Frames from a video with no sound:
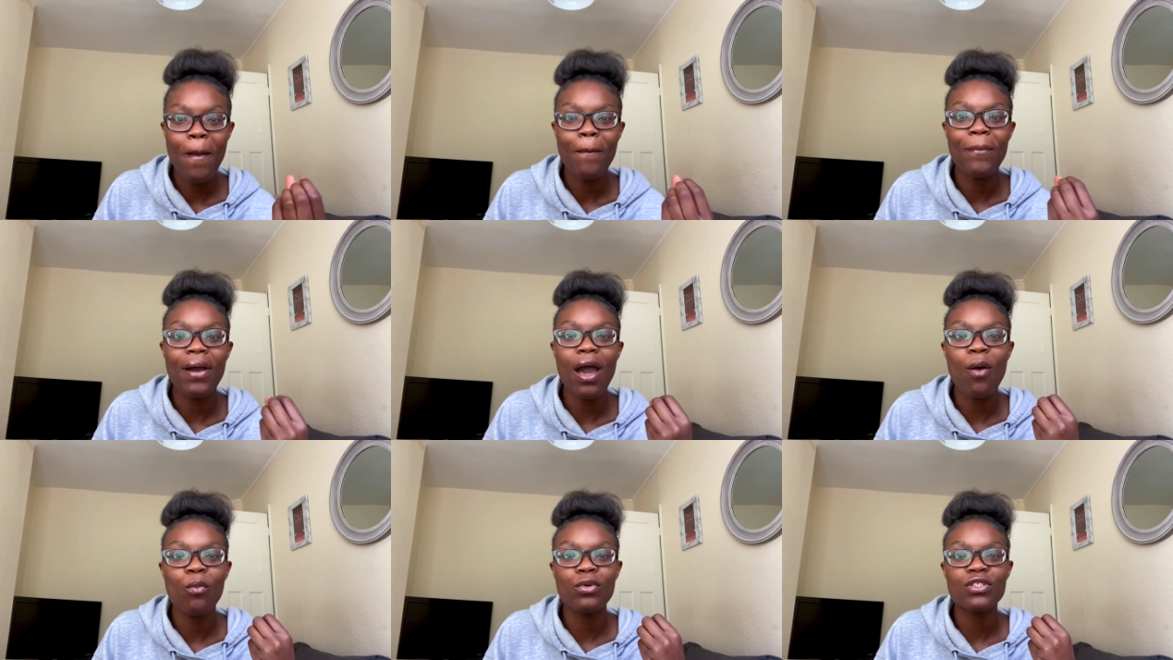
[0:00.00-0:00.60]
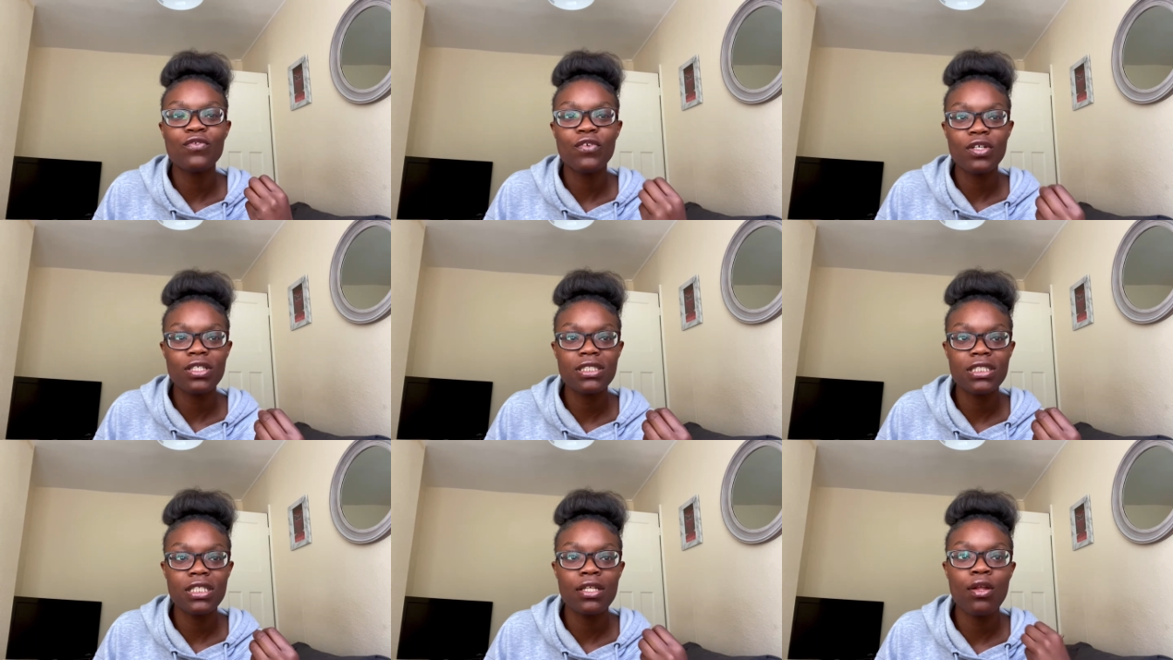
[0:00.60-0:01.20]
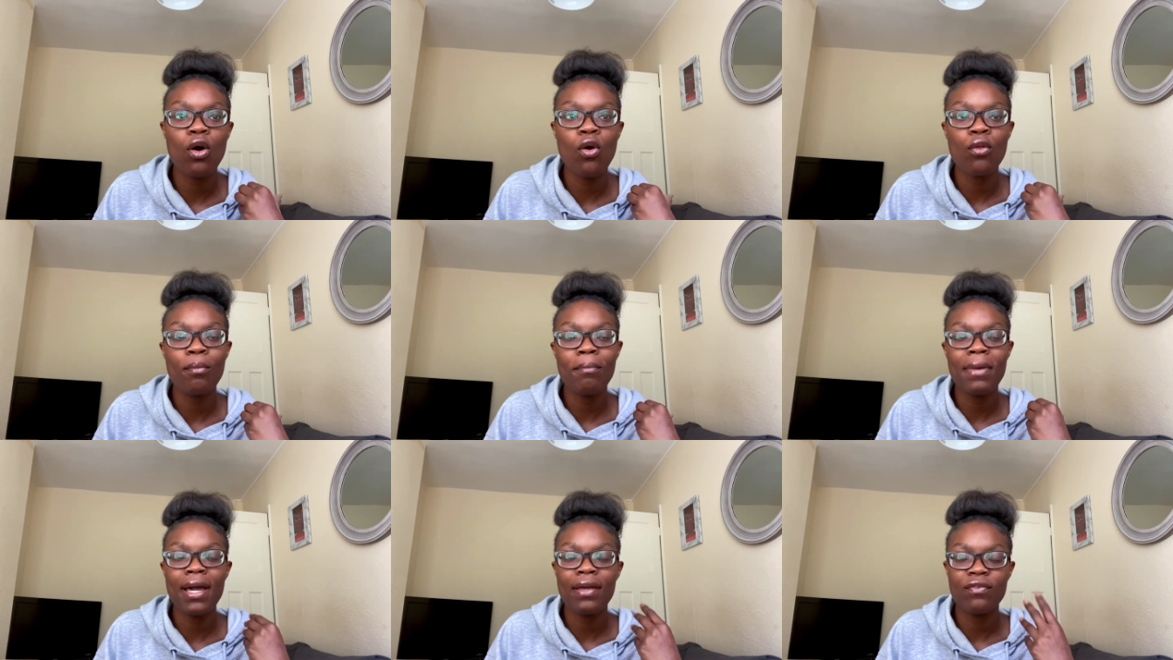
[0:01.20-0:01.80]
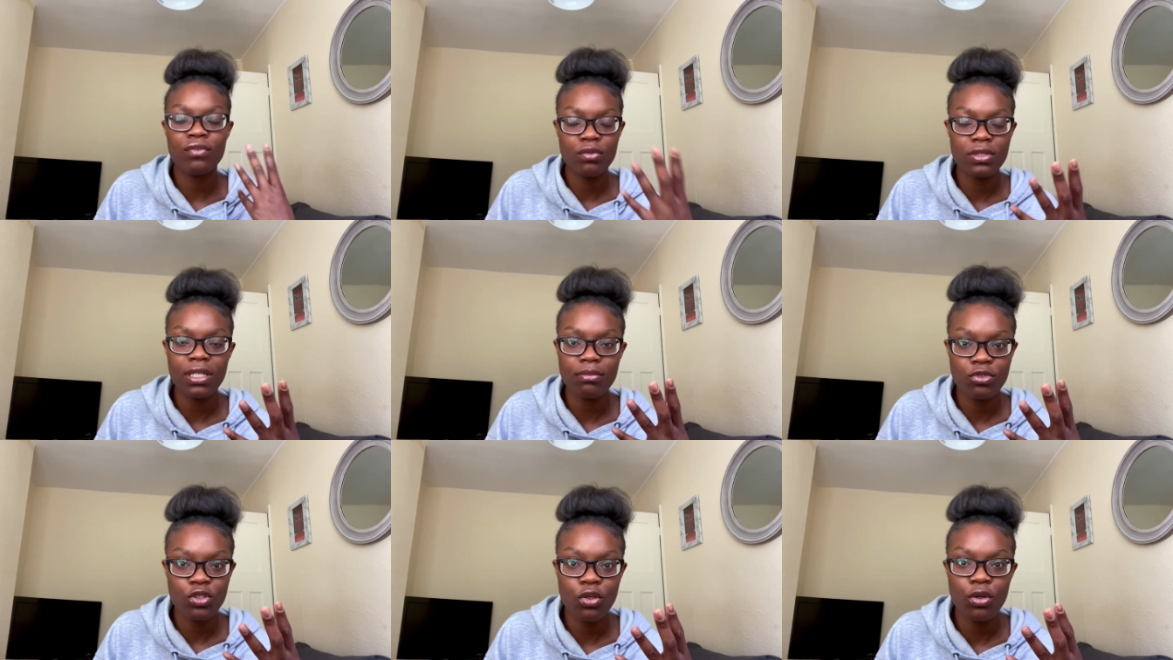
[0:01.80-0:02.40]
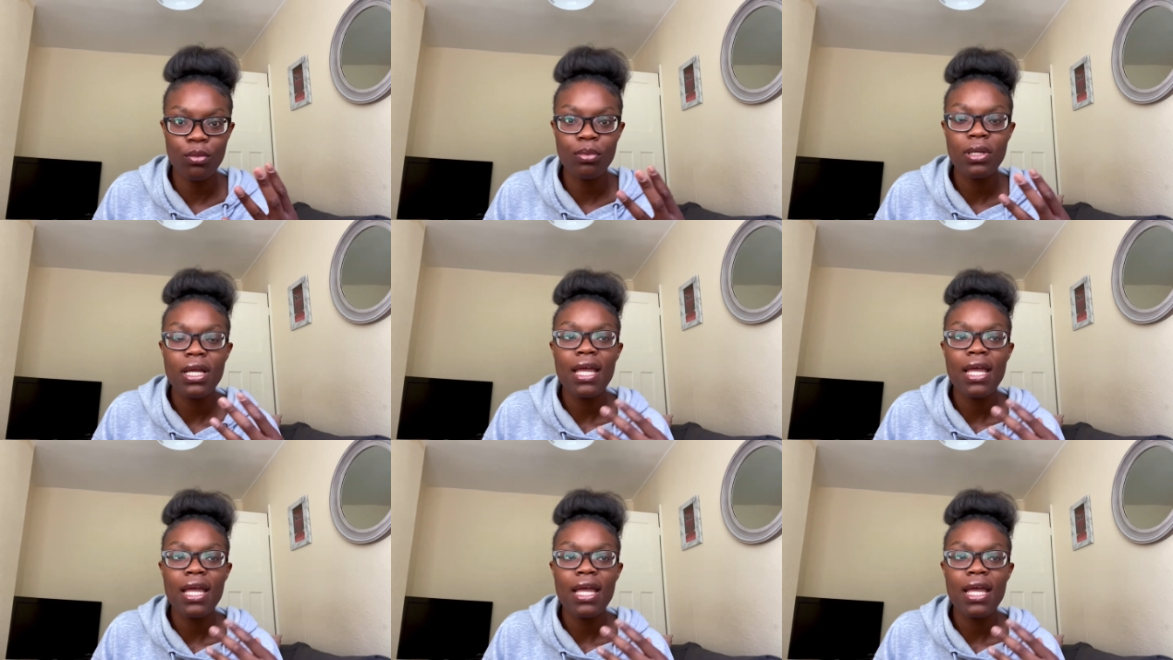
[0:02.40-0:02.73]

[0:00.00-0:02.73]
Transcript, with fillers: but I was focusing on my full-time job.